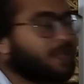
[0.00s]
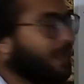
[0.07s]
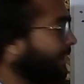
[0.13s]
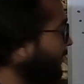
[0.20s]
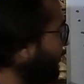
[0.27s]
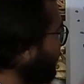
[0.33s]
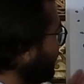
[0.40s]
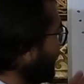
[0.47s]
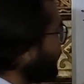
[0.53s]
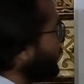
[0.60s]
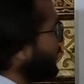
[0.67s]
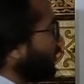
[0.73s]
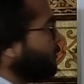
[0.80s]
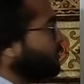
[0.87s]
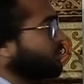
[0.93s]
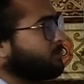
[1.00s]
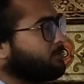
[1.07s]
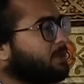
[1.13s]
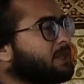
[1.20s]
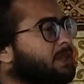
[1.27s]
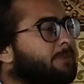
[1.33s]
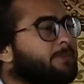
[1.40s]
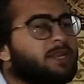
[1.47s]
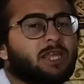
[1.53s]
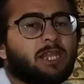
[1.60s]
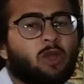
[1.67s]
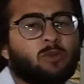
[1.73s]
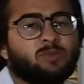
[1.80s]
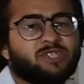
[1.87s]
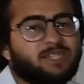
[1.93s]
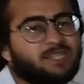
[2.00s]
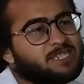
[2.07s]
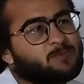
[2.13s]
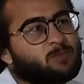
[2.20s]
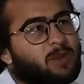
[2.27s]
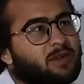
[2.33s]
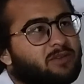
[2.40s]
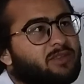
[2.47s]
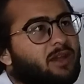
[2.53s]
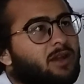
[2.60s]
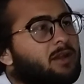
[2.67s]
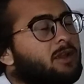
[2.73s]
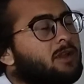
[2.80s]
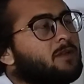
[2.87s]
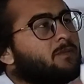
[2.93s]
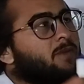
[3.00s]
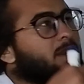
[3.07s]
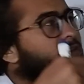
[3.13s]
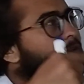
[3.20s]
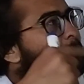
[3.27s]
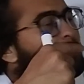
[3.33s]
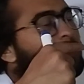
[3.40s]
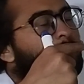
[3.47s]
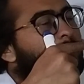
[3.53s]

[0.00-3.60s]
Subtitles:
and surgical options, but the medical option is for example,